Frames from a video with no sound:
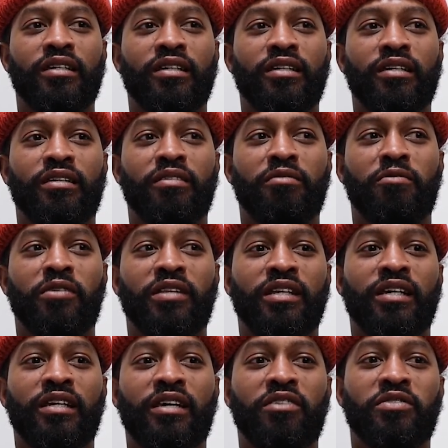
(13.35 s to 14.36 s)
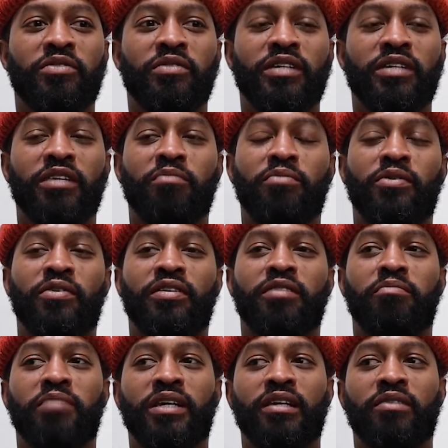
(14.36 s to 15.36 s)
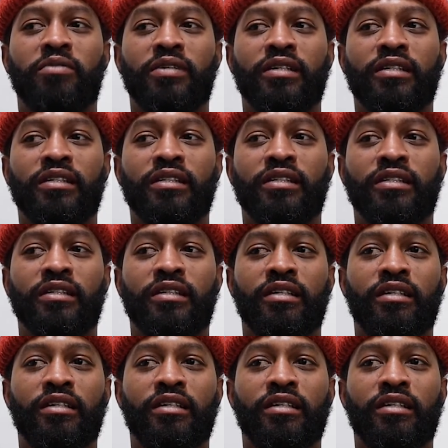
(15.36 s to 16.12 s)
One thing that was really important to me was